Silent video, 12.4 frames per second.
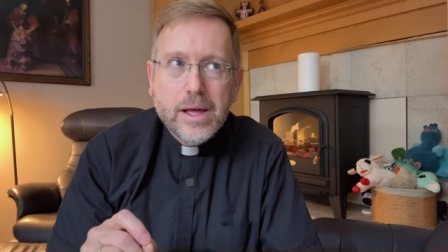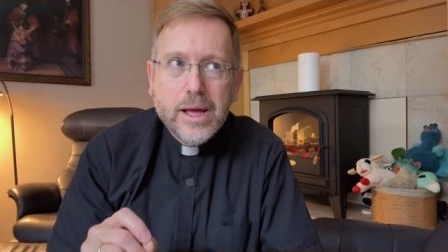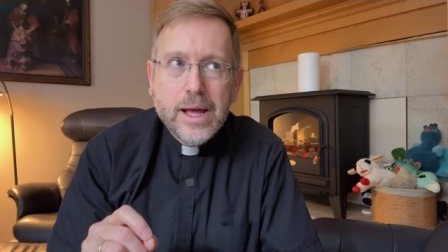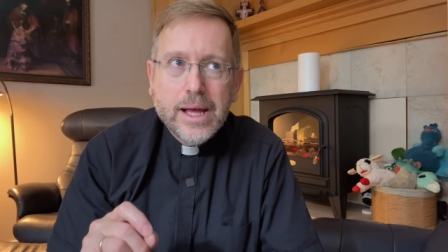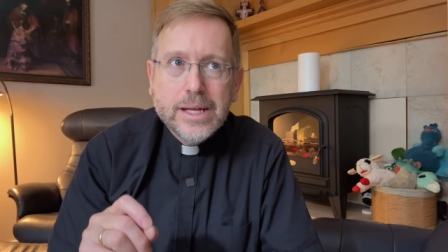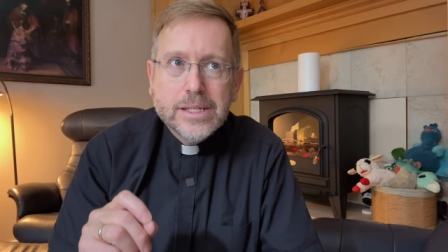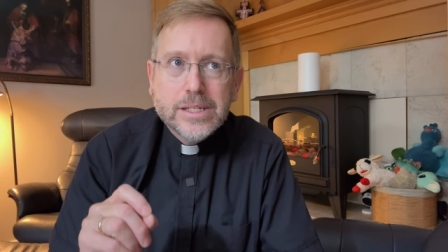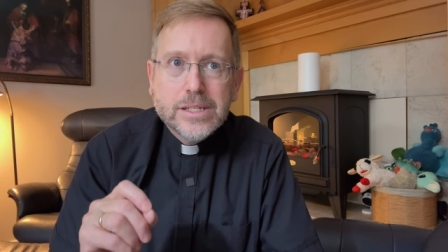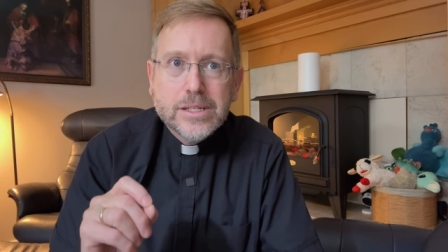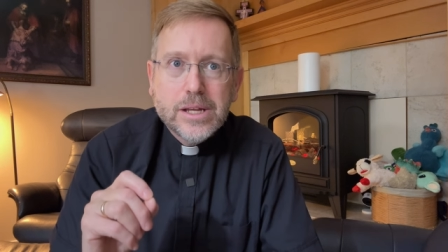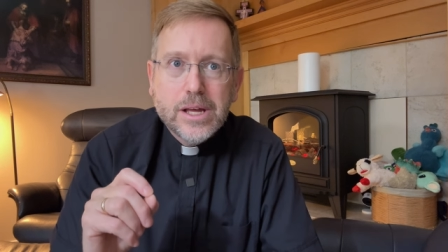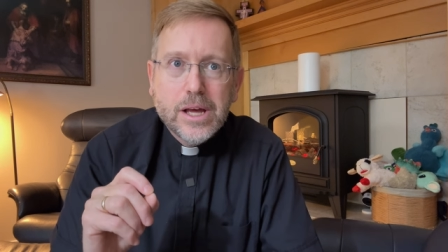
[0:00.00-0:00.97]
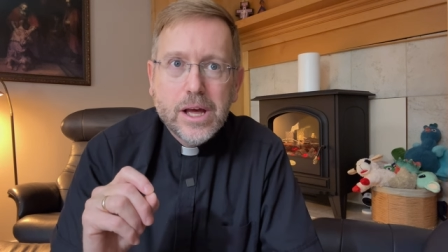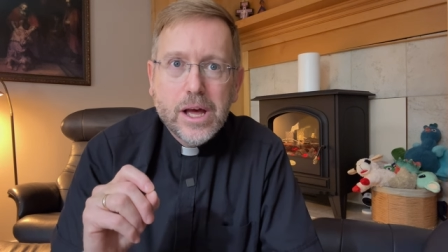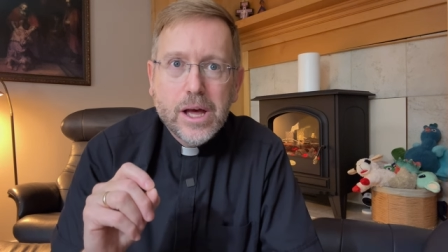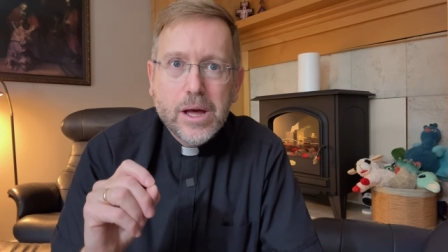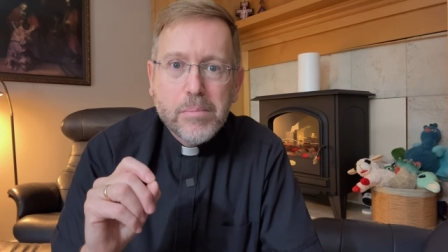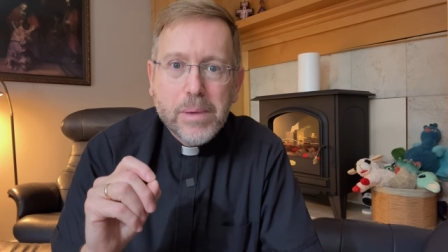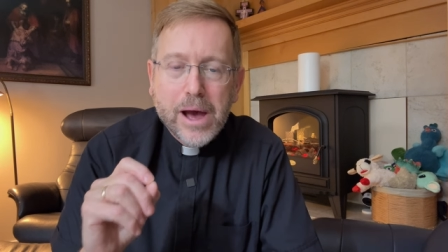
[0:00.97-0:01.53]
as
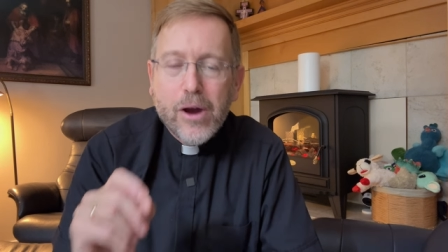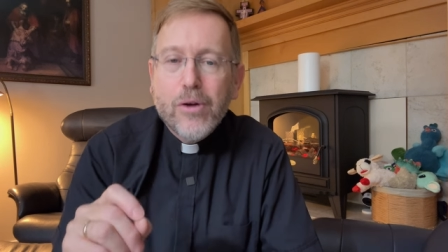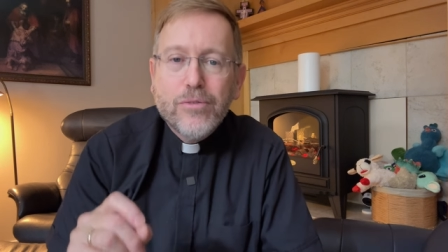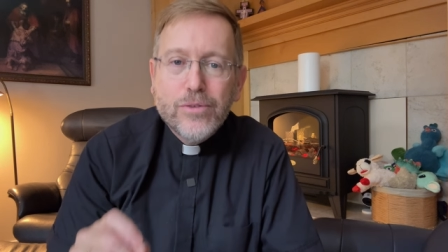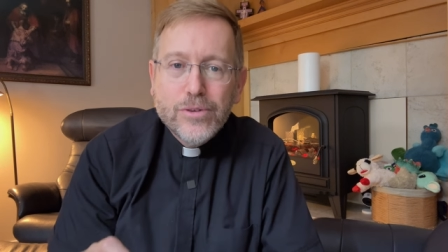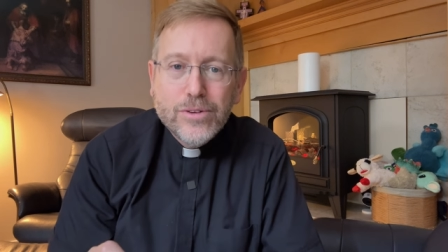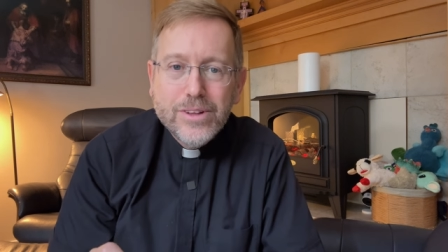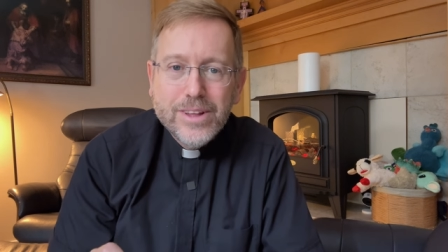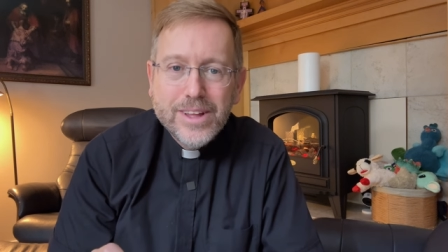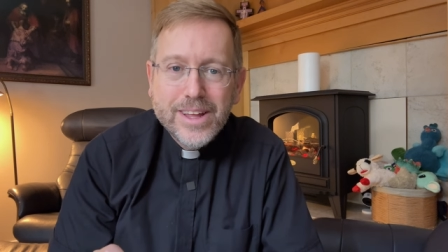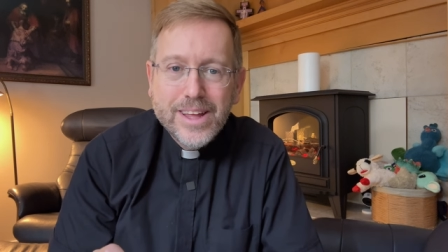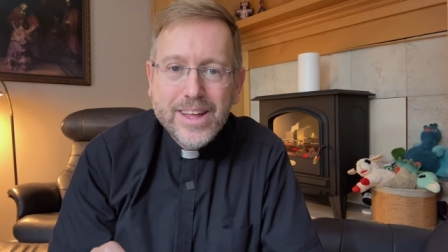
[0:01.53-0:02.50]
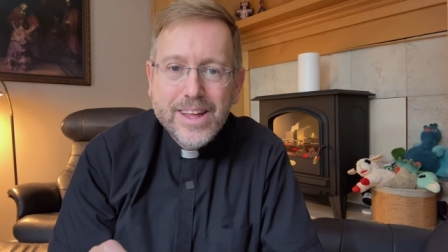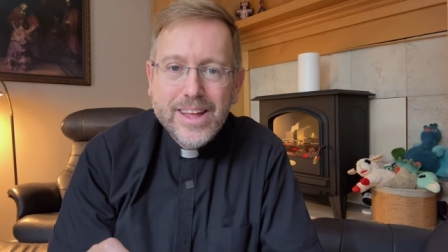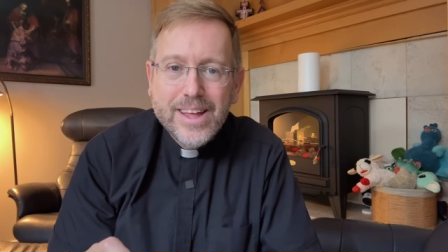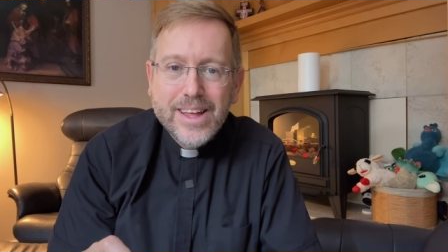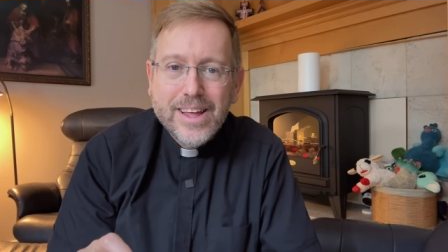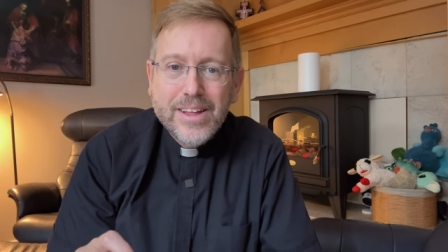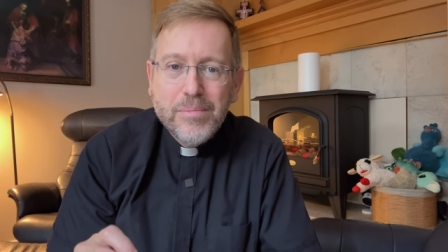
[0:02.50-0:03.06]
powerful
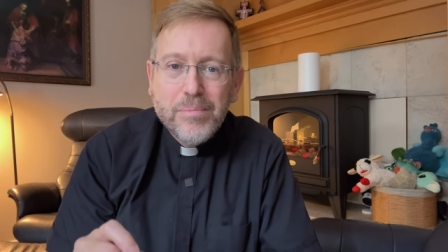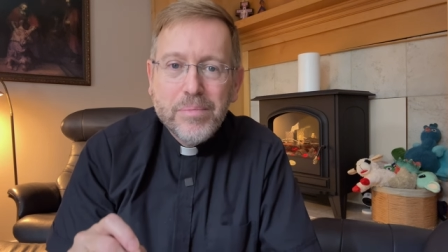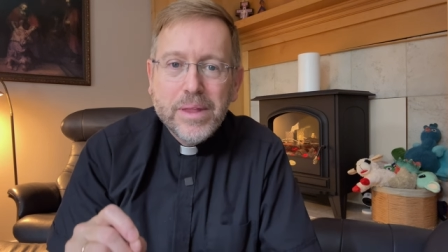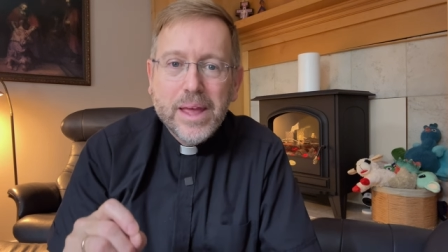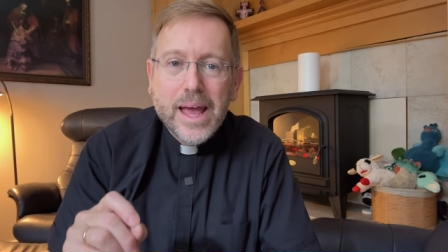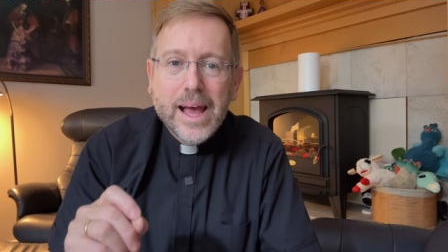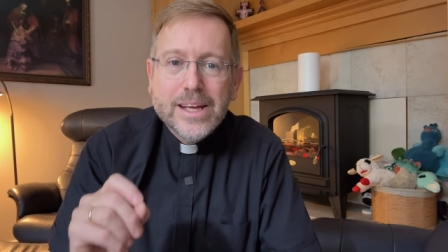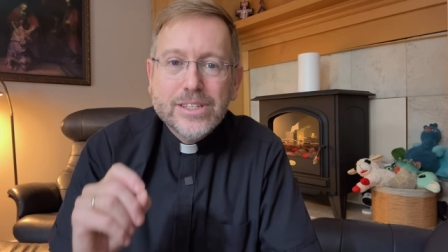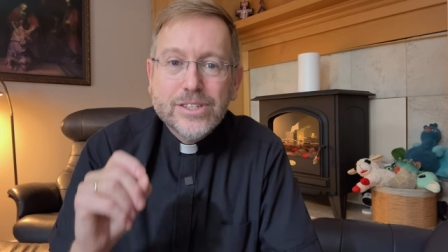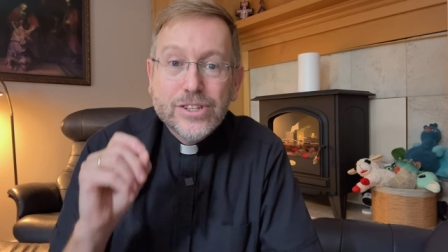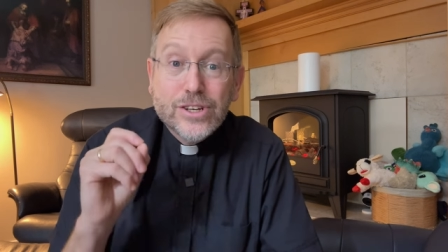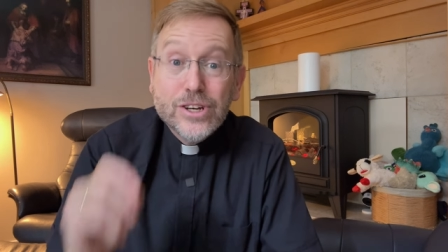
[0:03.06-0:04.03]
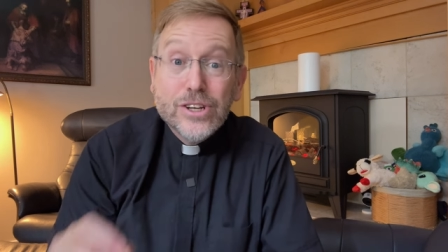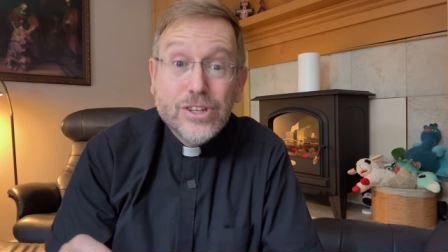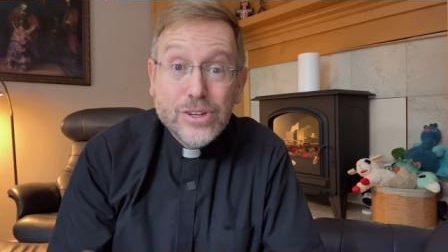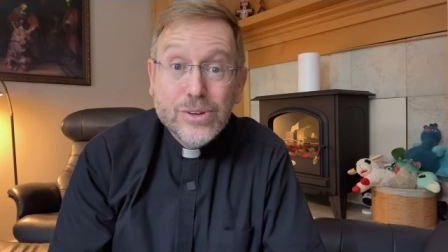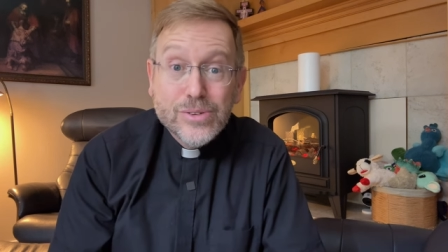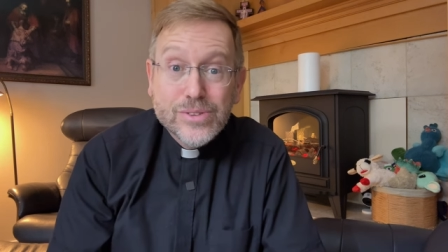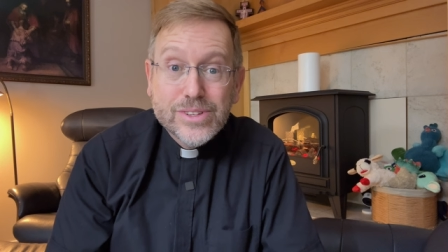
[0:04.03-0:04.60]
as the good
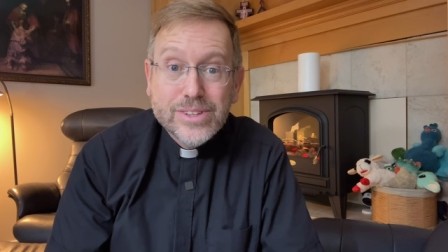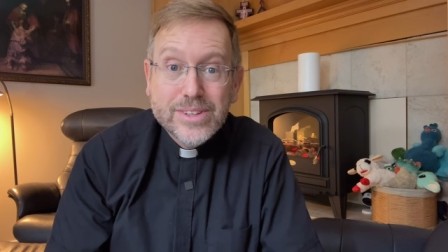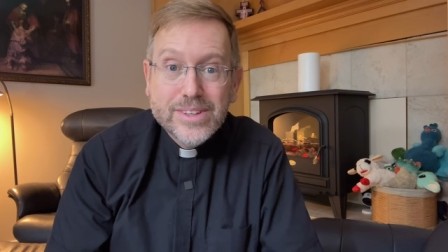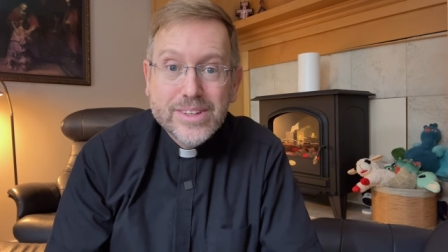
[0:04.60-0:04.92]
news.